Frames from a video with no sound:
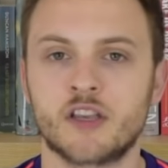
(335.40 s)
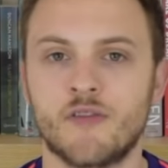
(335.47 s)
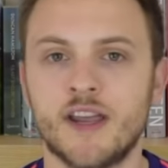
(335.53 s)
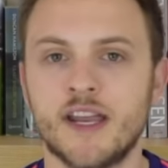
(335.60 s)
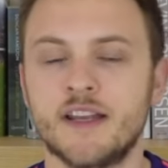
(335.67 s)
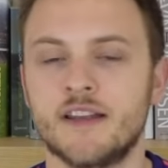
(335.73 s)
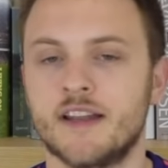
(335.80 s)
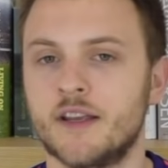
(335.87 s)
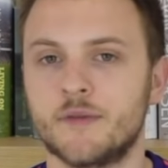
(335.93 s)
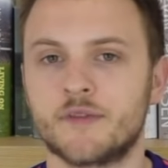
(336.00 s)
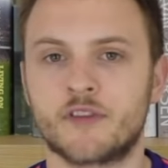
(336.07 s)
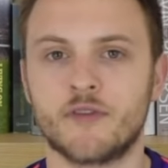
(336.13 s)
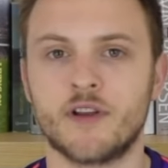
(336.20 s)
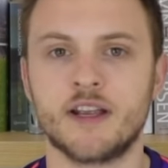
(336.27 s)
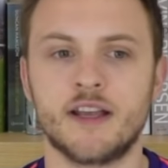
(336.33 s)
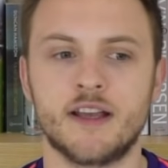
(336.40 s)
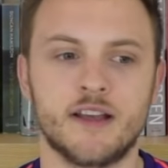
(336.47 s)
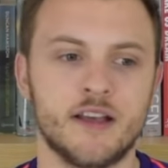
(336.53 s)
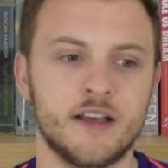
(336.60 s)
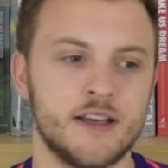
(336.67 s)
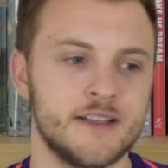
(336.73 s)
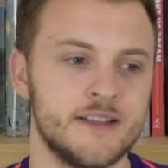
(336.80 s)
great and he was great
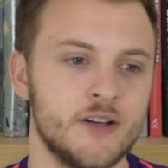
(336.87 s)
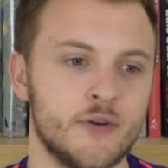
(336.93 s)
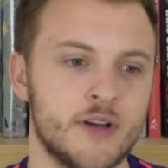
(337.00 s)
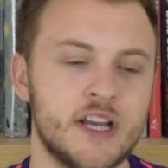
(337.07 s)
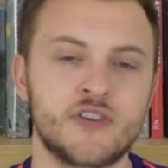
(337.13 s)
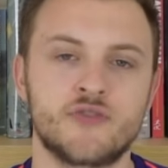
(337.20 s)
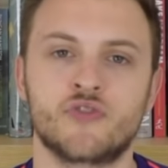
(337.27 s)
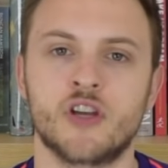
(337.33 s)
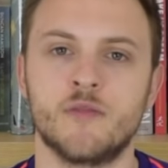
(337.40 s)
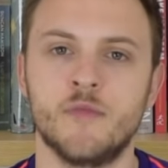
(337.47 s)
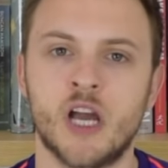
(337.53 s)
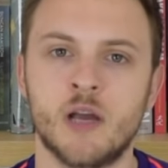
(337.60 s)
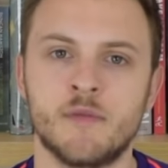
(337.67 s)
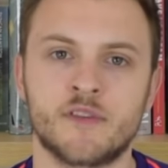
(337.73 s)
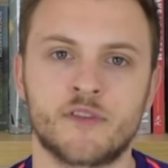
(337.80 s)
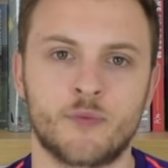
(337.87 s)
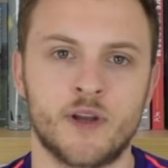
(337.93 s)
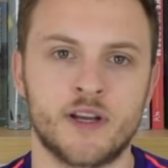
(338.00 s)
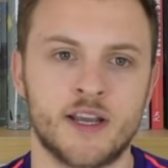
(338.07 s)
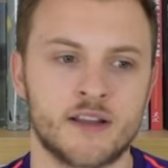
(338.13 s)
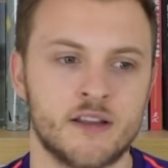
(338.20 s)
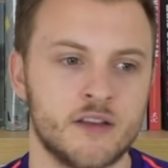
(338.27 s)
in little intricate moments
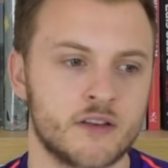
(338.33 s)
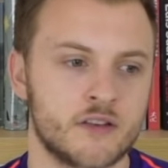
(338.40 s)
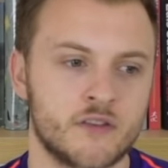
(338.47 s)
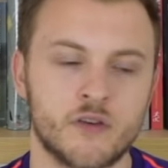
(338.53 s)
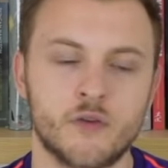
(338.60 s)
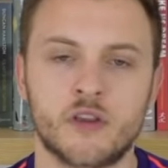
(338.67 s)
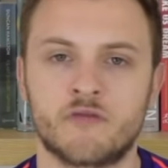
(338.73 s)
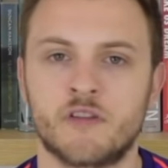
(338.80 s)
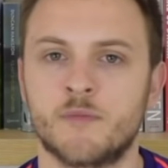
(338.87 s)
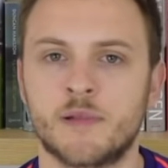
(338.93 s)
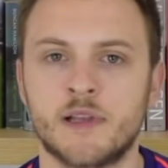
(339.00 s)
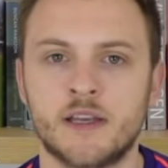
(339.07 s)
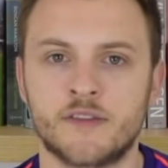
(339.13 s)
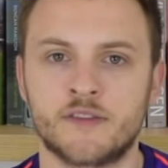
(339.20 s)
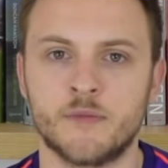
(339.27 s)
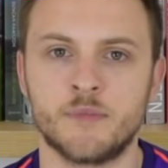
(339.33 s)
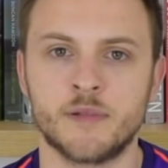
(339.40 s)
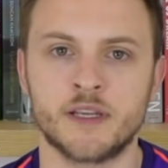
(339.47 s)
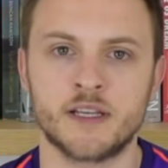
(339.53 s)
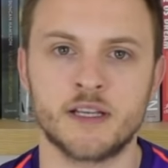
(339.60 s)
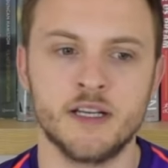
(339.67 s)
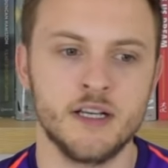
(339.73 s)
when he had like two or three players to
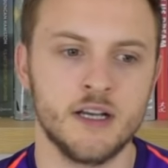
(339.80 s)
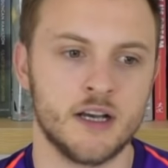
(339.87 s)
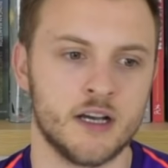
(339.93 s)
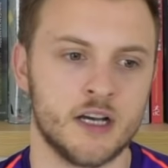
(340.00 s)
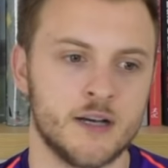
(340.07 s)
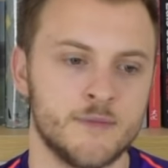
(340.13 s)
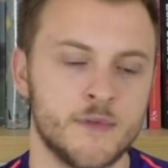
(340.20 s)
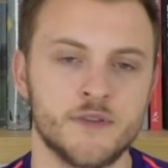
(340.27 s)
beat um,